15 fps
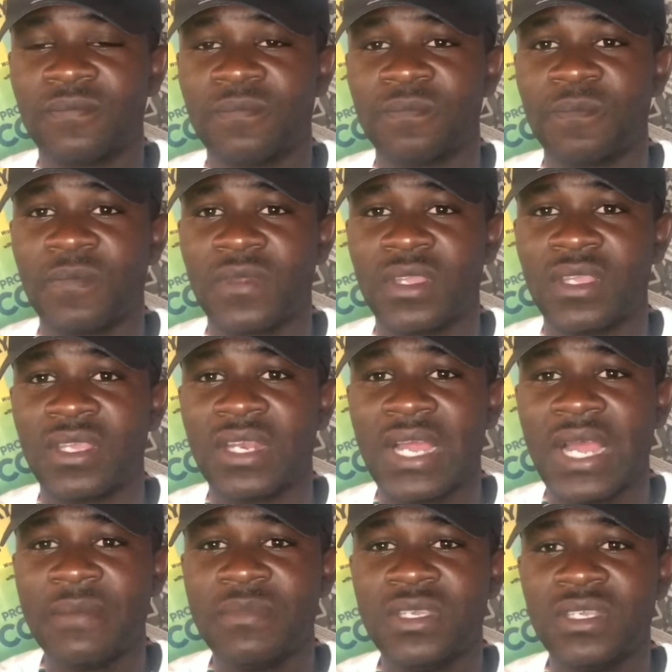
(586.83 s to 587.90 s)
You know what I
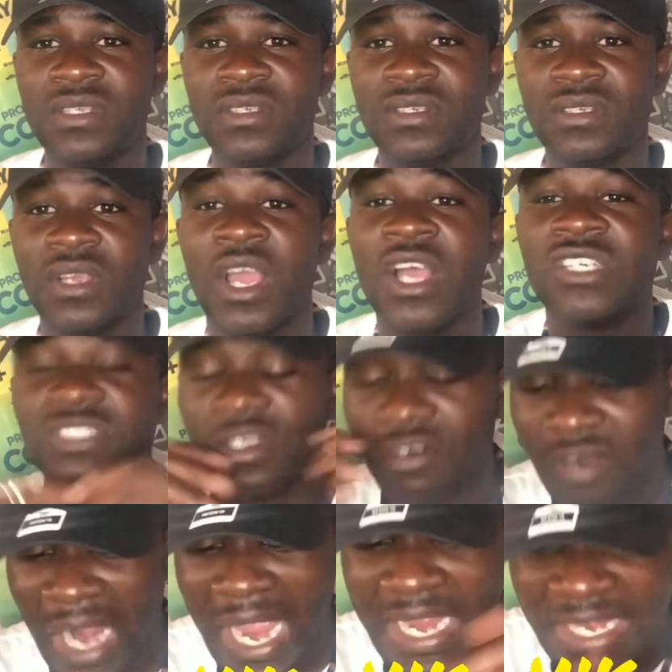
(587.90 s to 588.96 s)
mean? So
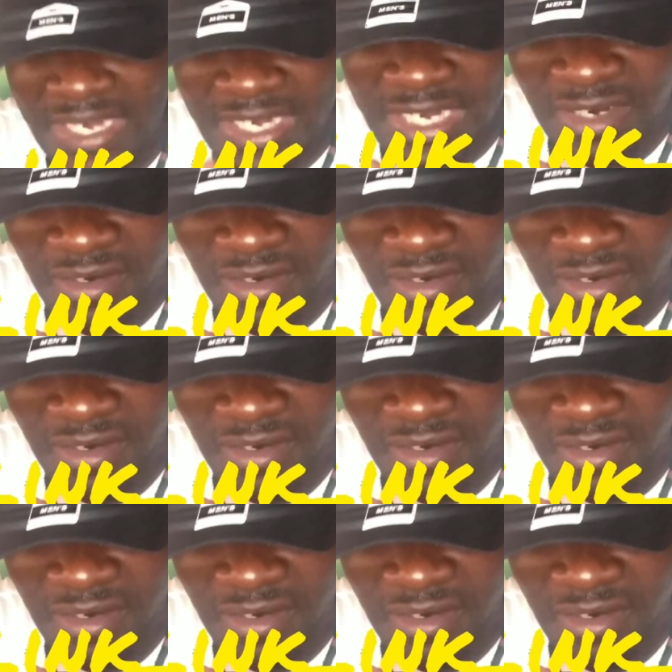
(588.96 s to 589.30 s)
right there,